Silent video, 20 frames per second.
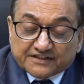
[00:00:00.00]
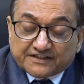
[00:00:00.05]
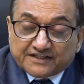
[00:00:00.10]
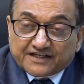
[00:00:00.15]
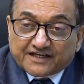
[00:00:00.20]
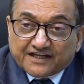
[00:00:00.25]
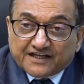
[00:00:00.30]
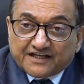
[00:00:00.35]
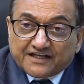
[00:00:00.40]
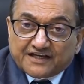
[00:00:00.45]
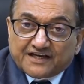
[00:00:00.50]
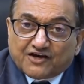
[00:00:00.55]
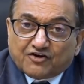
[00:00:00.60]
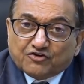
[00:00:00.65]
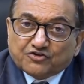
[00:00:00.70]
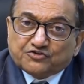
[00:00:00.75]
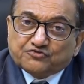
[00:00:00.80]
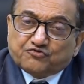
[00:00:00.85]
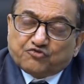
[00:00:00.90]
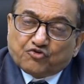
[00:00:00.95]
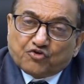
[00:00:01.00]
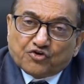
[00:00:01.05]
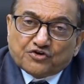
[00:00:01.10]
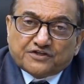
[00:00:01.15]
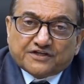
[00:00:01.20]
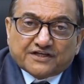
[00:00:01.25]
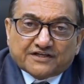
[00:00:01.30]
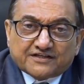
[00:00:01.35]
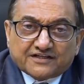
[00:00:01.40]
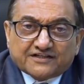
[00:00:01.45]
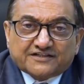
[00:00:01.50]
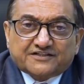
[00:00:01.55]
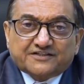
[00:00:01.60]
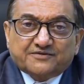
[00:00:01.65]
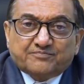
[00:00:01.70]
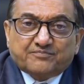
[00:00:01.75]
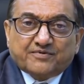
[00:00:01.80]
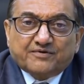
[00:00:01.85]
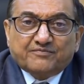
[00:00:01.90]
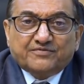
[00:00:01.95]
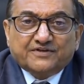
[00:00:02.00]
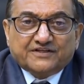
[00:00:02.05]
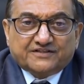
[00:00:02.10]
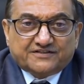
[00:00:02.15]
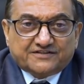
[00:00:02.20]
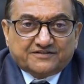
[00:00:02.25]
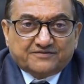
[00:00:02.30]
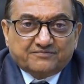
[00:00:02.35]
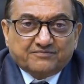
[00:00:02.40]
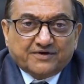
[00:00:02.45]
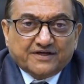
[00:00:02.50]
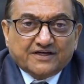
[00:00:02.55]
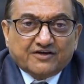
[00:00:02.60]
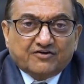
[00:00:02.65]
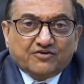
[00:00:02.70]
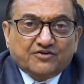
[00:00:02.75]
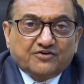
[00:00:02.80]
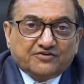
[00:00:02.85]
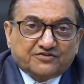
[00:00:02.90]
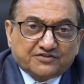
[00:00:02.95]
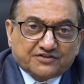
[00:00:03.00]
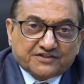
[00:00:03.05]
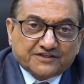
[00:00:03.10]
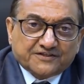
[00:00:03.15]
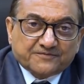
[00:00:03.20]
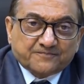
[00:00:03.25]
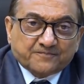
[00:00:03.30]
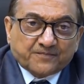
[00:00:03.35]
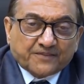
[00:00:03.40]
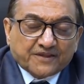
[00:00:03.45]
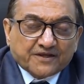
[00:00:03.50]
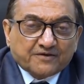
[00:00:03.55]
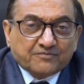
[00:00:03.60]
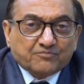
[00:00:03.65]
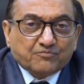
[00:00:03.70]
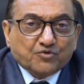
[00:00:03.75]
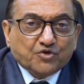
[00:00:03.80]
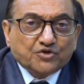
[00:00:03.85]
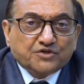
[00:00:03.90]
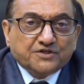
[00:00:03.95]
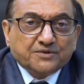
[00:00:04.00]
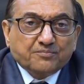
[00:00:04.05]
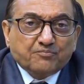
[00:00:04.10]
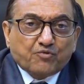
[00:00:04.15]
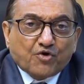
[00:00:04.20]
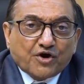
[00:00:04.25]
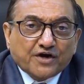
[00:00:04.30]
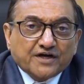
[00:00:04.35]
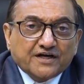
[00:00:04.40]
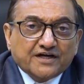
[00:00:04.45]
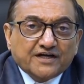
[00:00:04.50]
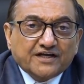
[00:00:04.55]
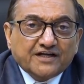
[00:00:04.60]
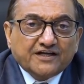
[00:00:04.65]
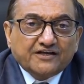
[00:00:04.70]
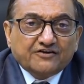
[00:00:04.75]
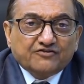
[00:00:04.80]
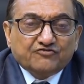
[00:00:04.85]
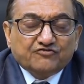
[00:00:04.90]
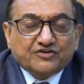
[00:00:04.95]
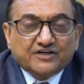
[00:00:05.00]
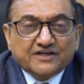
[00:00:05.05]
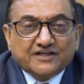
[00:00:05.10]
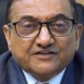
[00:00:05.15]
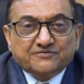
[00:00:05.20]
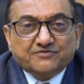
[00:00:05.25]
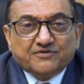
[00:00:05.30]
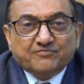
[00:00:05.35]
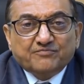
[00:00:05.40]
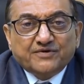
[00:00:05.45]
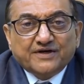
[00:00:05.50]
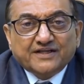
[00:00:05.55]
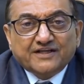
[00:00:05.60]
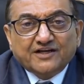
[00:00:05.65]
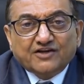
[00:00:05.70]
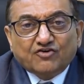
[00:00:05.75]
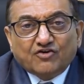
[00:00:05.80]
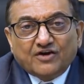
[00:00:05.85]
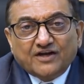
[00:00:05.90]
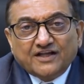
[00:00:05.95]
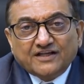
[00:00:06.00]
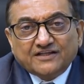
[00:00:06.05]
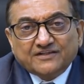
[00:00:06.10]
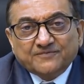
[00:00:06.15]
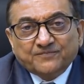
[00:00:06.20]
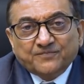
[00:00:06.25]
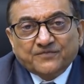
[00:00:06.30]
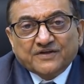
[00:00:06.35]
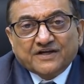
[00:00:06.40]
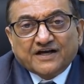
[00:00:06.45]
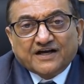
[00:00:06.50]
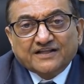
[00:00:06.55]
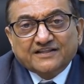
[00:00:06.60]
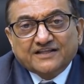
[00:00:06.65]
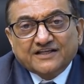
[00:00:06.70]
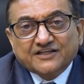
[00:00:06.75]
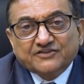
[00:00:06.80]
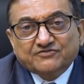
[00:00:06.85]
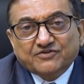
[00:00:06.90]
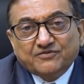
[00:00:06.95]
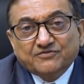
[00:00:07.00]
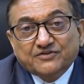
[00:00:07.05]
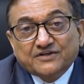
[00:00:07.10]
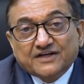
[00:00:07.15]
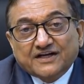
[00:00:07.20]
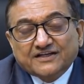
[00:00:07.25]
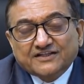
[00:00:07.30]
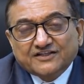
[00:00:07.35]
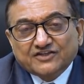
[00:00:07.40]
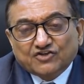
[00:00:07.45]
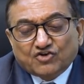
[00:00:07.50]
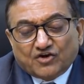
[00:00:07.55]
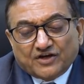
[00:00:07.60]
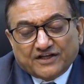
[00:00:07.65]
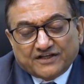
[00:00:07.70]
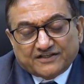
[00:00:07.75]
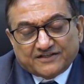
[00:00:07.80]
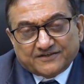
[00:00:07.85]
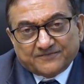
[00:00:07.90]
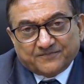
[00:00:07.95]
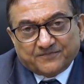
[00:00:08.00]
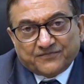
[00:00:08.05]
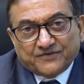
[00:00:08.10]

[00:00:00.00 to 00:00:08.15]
There are in-house four journals published by our university. Most importantly, one is from medical college, other is from the nursing college.